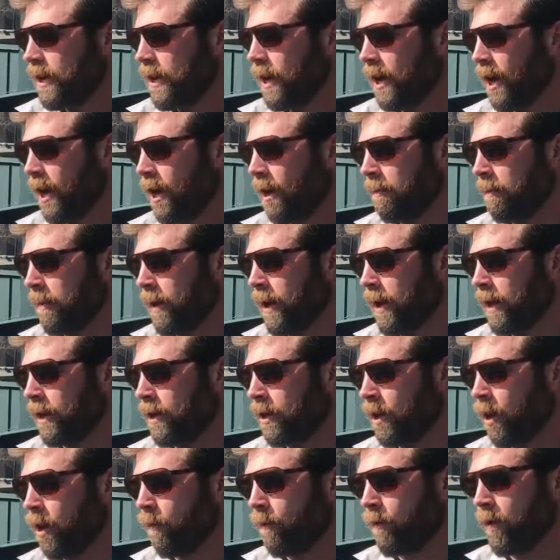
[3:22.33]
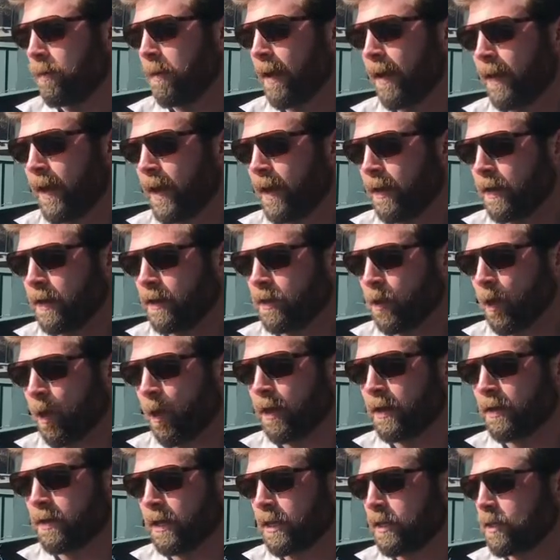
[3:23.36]
and hopefully by the end of this
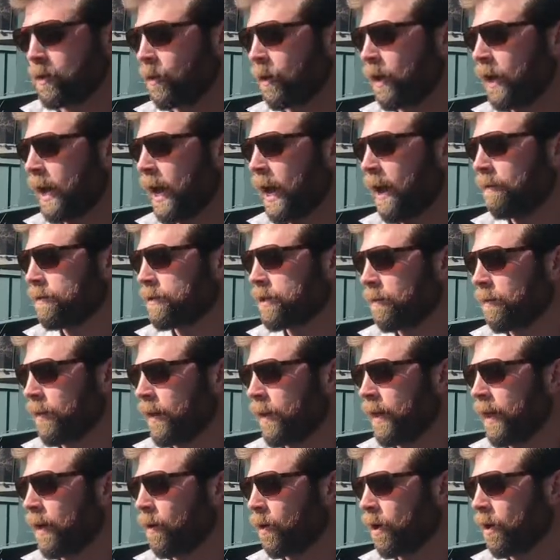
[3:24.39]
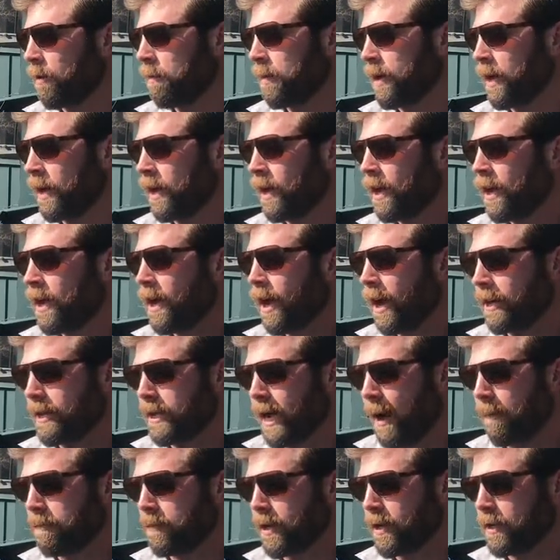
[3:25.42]
growing season, we're going to have something that can be
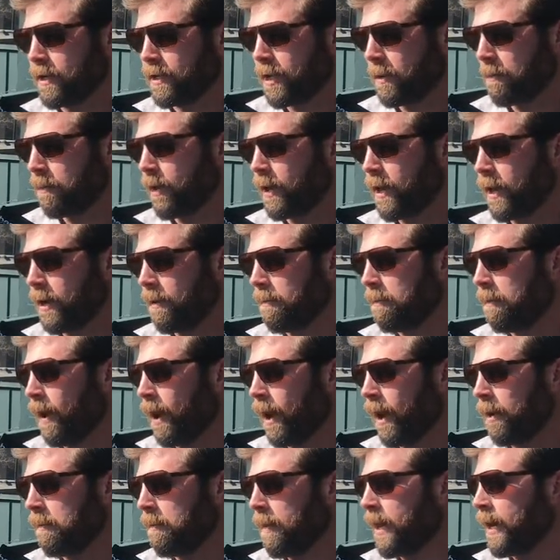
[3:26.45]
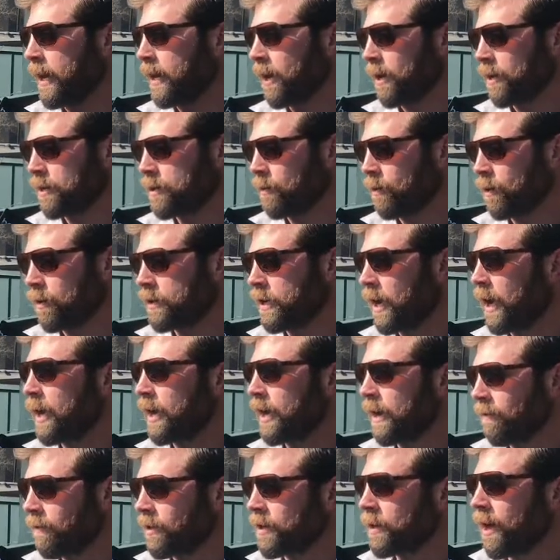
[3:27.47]
adopted simply by many customers at any
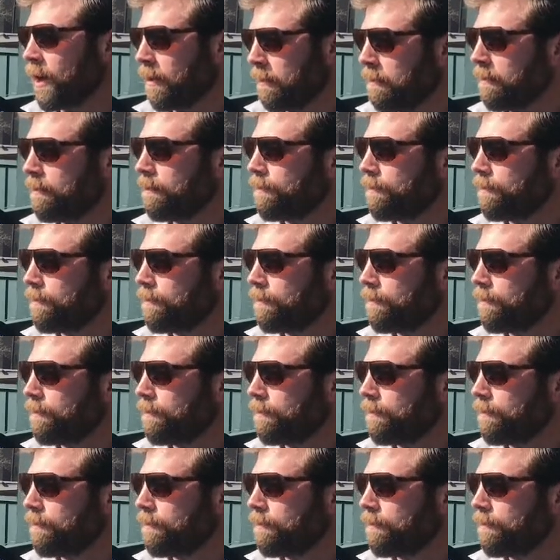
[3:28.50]
given time.